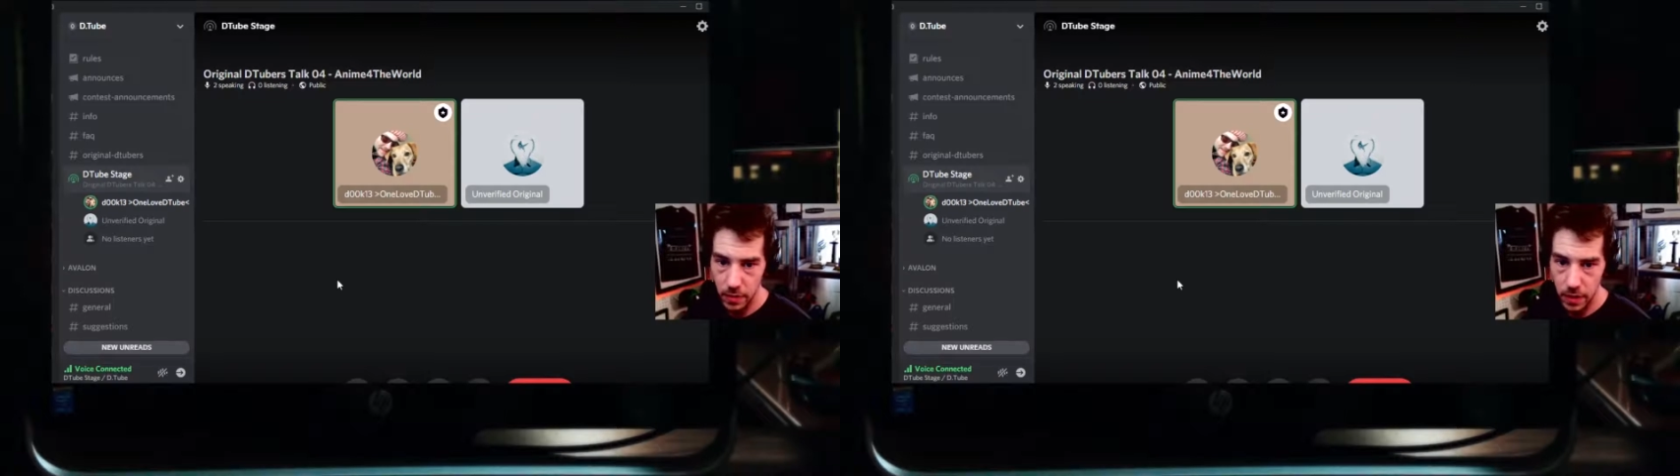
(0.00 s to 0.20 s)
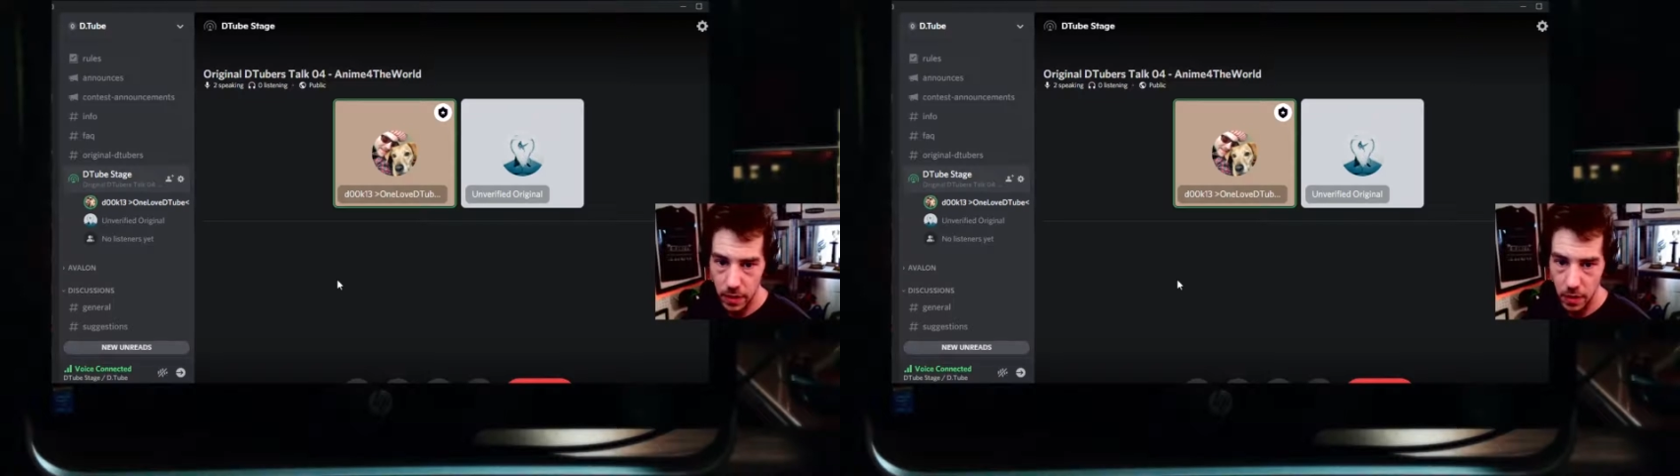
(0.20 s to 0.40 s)

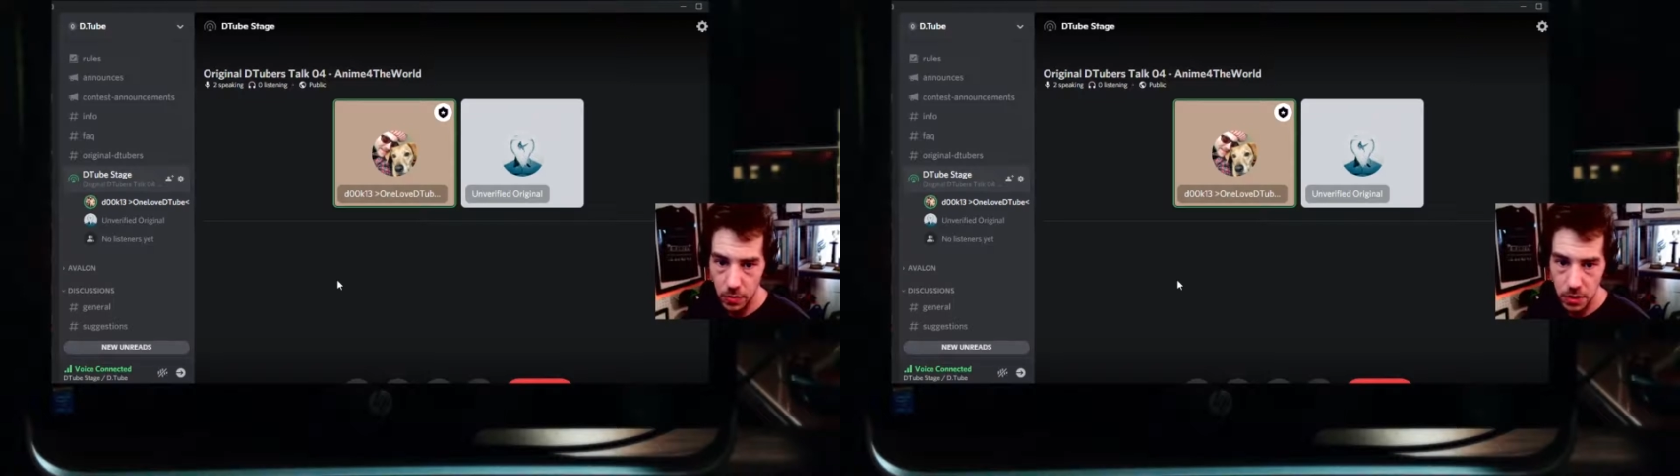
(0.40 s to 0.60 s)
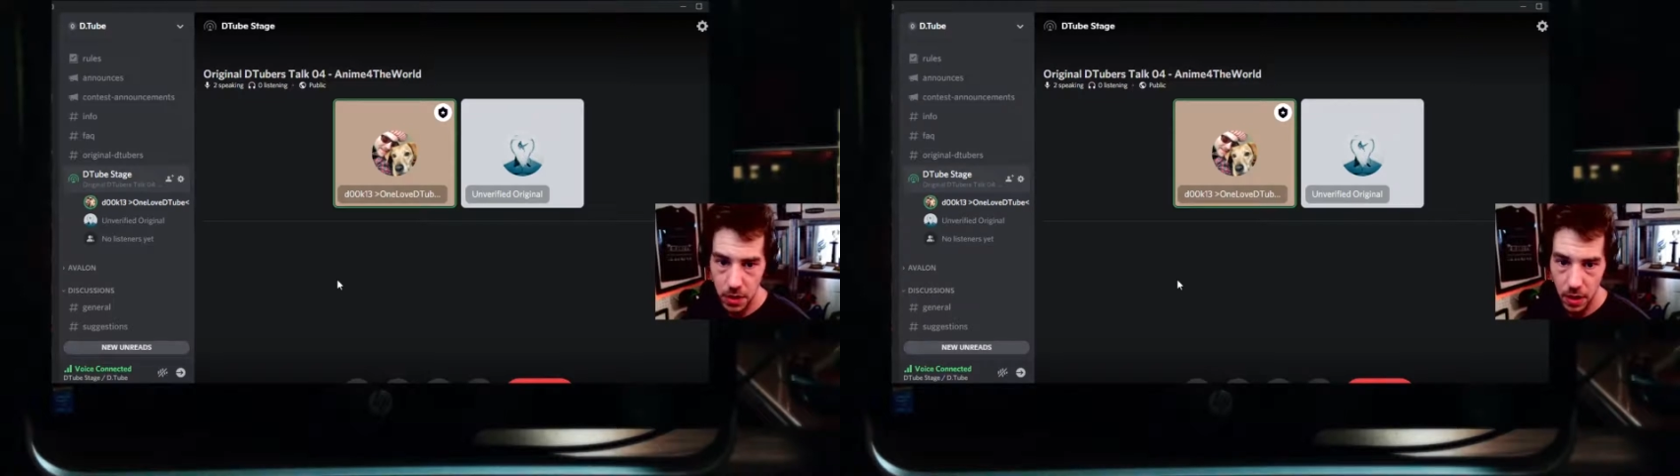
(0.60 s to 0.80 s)
the
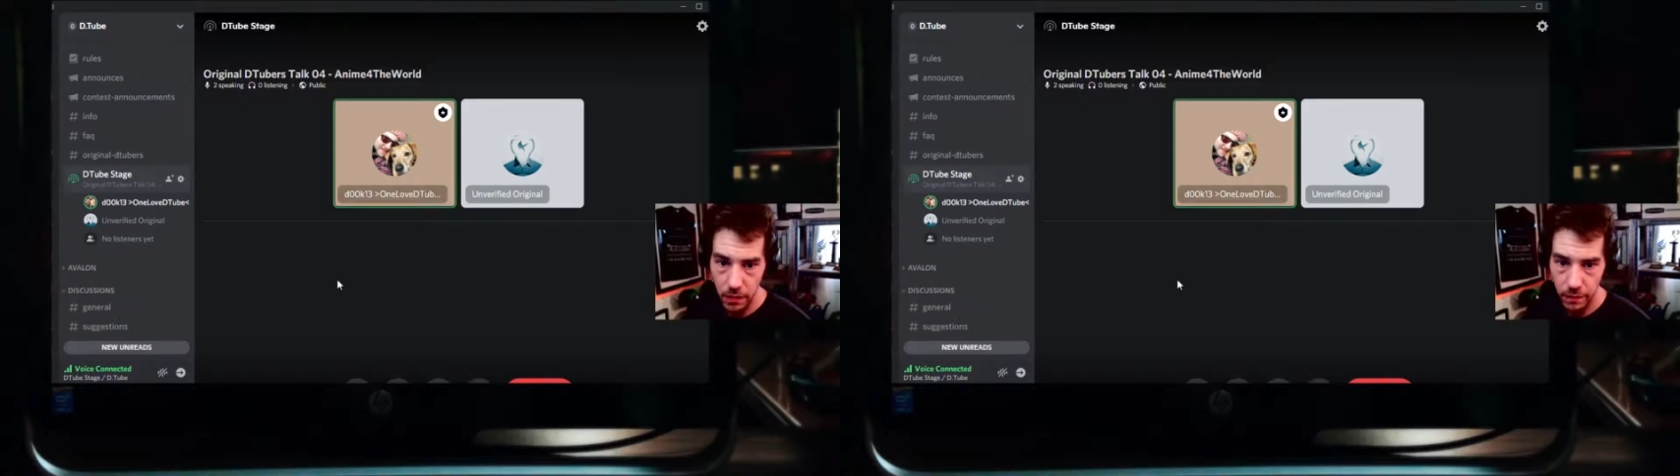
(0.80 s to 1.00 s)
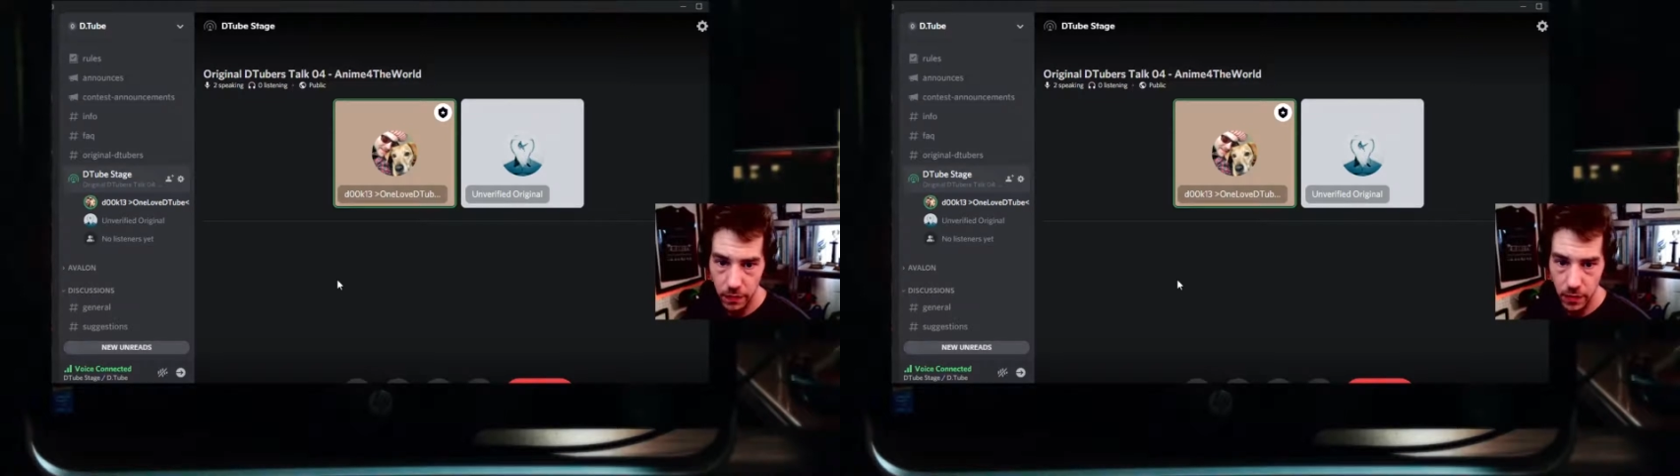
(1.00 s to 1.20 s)

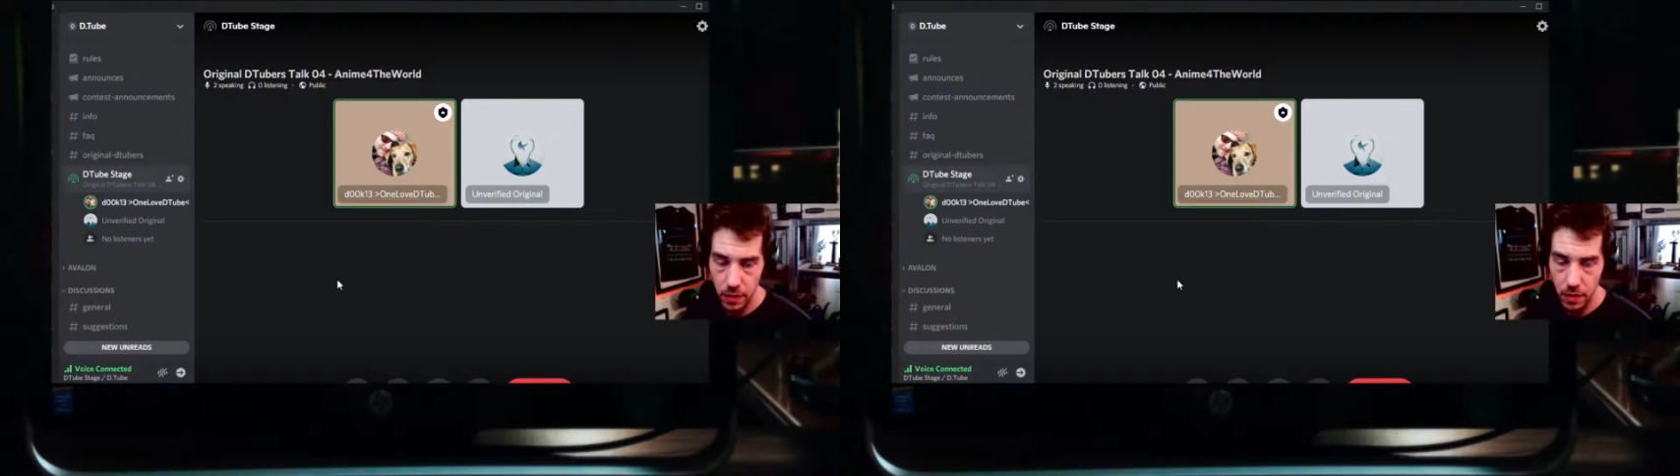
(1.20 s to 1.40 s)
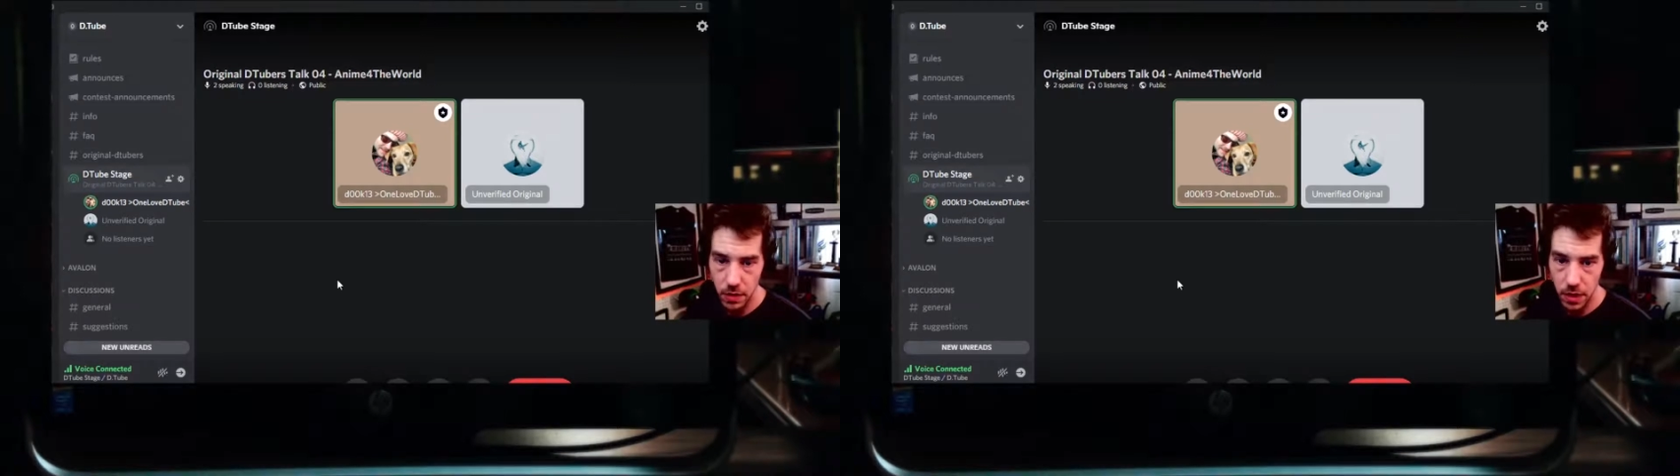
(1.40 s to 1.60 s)
hosting for the
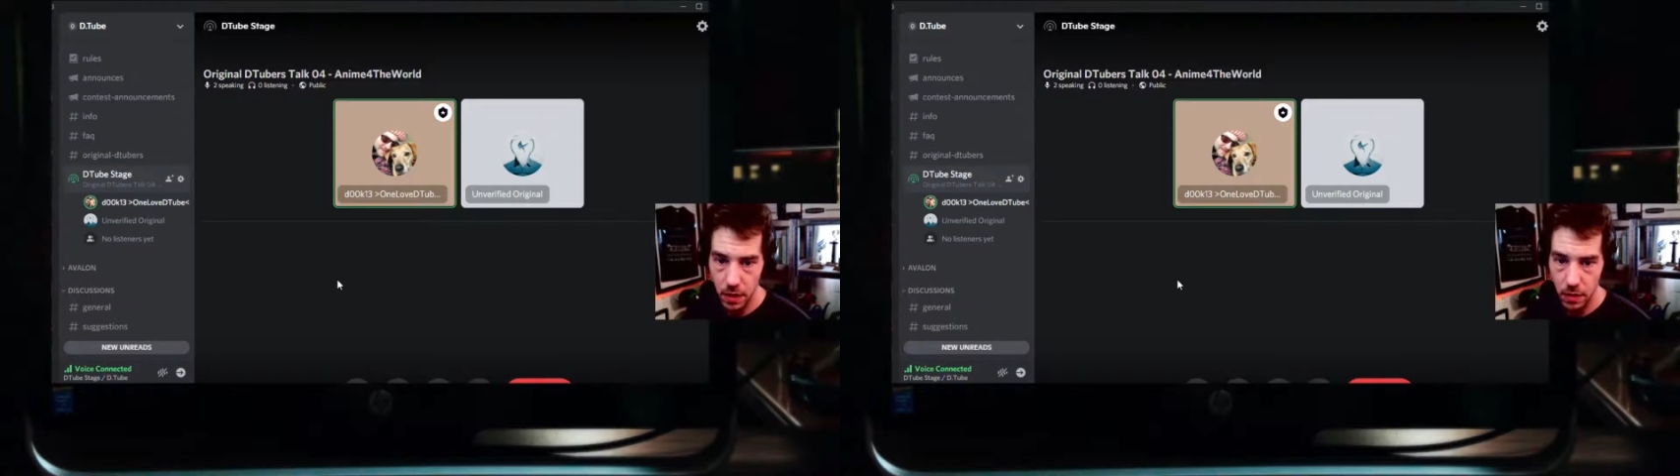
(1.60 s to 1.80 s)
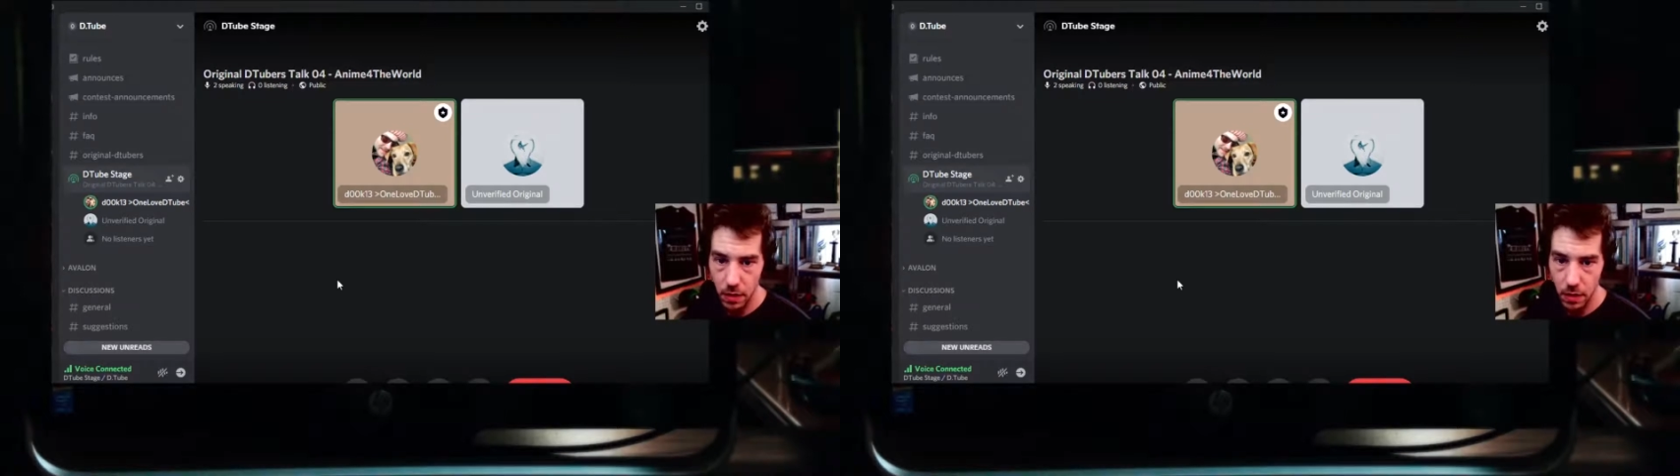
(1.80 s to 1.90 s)
content